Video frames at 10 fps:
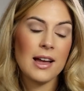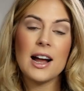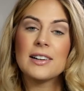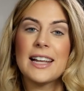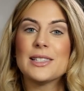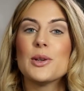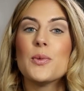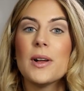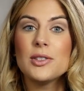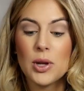All right, so
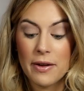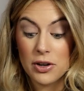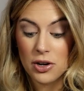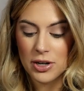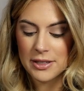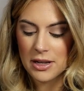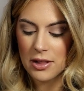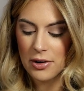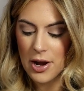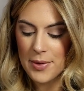once you have your crease
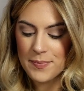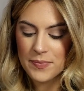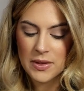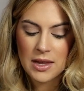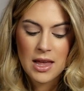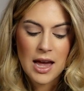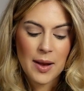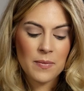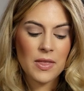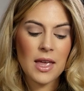color on,
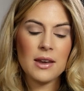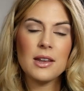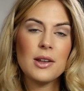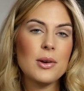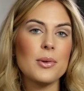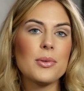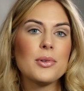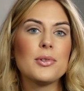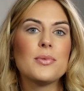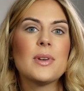I'm then gonna go
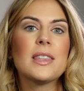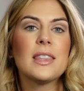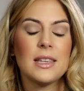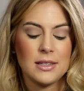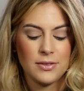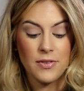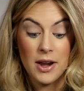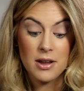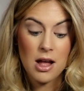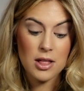through with this
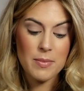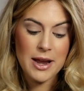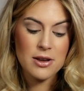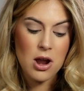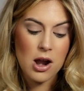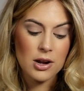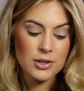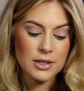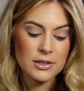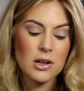fun color by
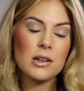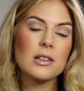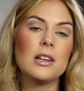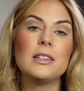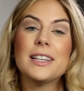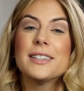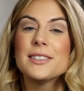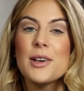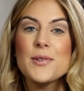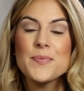NARS. It's called
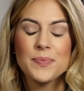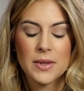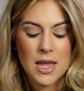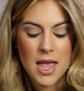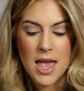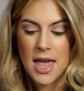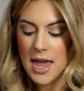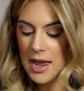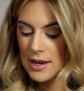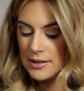Callisto.
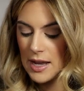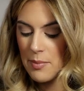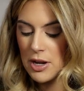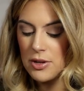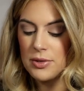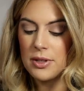And I'm gonna use